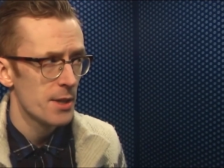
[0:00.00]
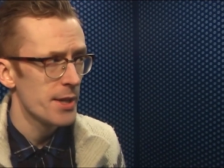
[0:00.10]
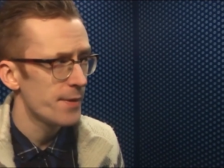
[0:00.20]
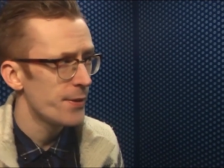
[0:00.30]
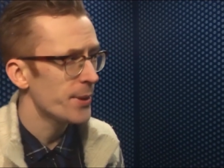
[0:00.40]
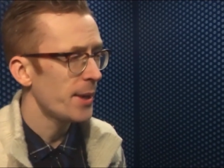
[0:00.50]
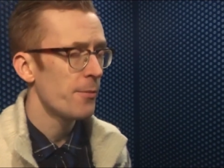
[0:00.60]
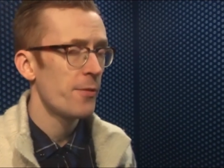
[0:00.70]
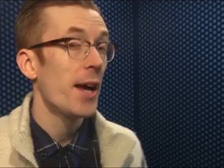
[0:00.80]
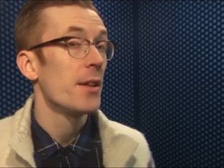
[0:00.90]
Yeah, the video
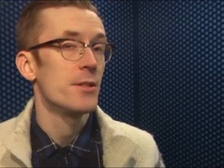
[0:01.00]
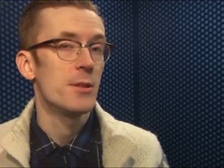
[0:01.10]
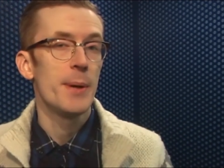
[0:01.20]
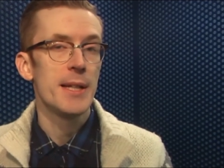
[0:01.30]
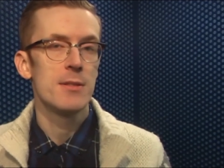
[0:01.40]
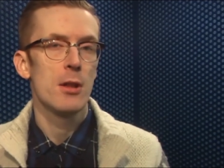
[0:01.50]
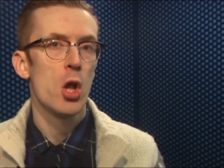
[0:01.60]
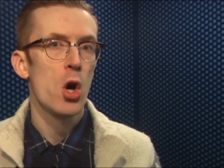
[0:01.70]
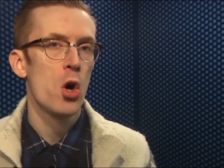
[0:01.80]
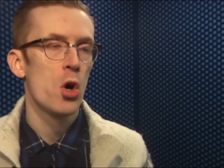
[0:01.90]
game violence debate is a
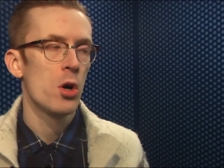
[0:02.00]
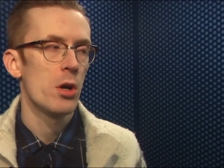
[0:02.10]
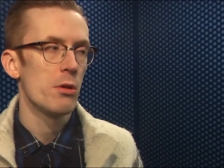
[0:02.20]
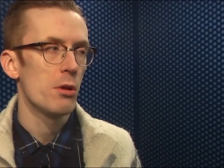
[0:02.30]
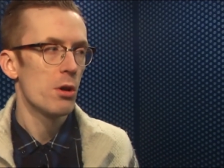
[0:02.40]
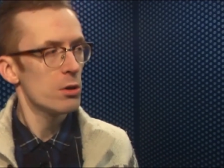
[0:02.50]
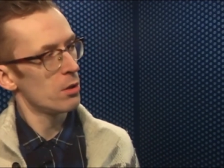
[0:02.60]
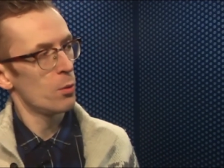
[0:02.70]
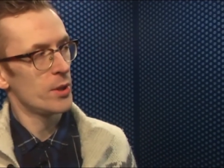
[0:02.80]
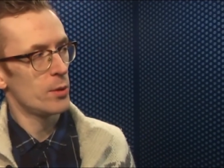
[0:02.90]

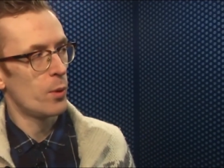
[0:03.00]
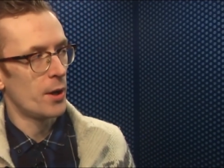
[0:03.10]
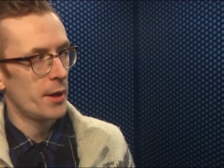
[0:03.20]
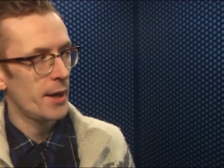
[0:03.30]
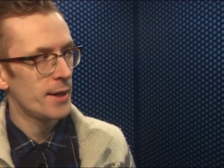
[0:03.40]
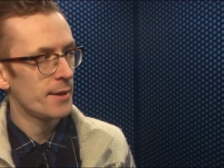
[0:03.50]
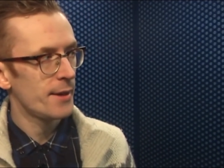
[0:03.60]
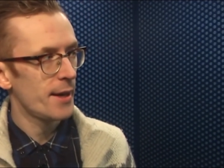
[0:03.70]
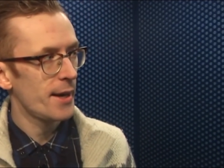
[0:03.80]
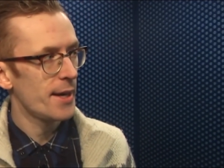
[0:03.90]
long-winded one, and
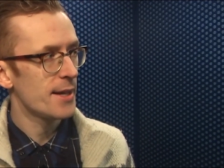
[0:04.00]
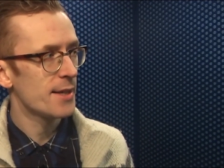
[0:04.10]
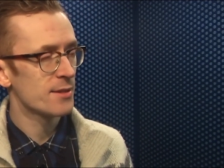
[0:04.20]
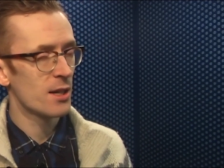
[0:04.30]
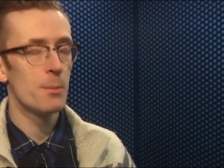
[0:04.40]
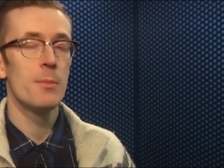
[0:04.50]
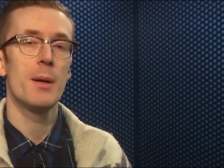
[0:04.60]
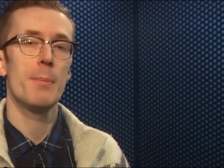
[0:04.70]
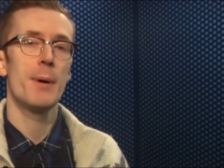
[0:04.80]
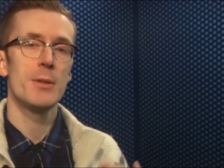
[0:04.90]
it has come
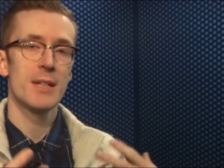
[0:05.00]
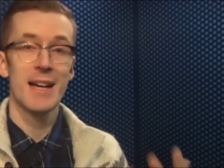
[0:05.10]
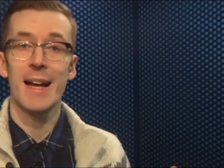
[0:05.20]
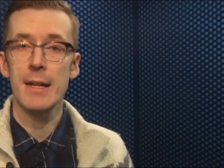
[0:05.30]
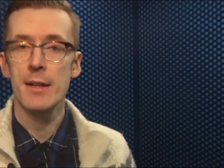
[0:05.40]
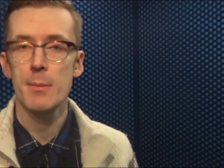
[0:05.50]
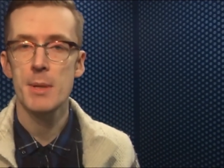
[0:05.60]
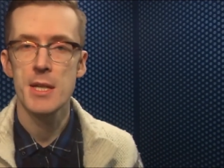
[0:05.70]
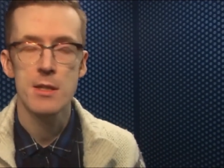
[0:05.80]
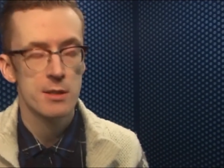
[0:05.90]
about again in the
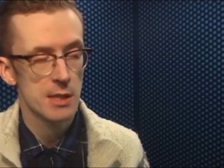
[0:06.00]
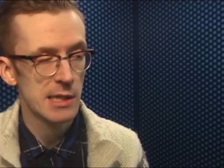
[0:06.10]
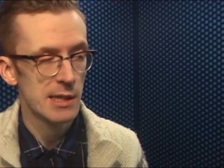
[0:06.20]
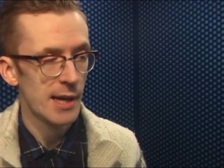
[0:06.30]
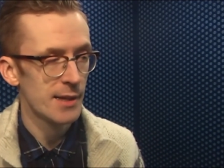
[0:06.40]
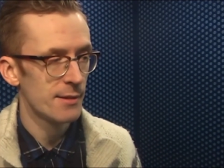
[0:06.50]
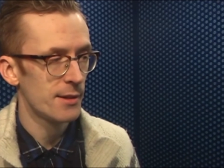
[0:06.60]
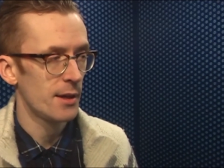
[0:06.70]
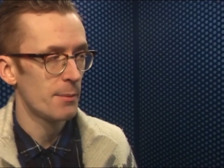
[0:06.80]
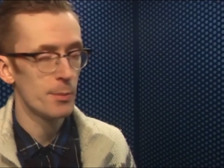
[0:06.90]
media and
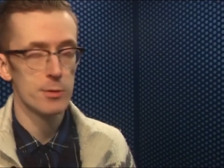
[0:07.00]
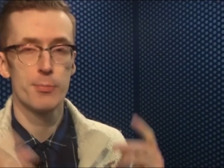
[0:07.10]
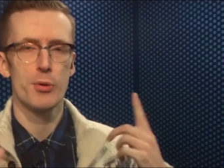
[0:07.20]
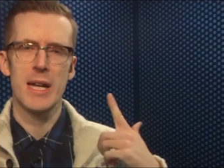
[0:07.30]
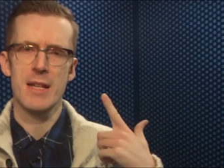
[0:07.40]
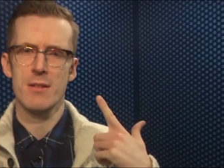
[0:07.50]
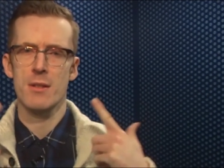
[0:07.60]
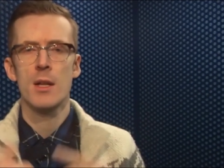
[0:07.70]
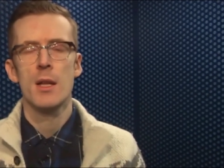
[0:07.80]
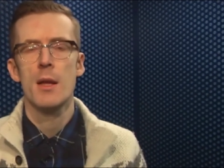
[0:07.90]
in people's
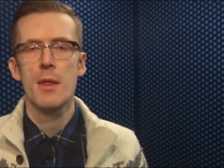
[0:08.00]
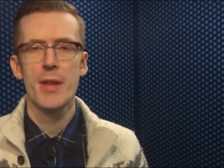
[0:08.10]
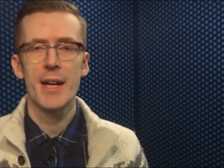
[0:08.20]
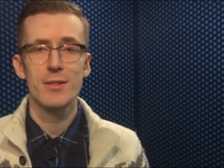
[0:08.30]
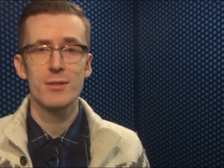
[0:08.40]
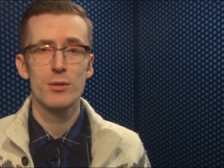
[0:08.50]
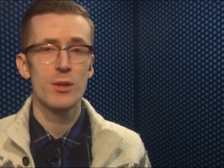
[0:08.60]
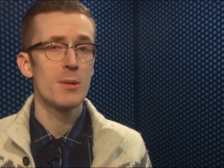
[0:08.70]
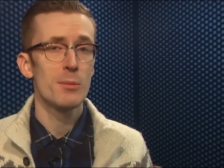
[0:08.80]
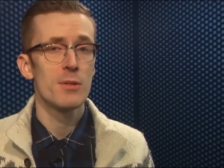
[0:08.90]
brains, thanks to
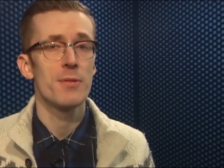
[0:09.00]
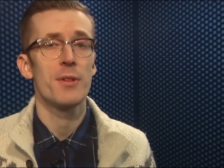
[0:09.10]
a number of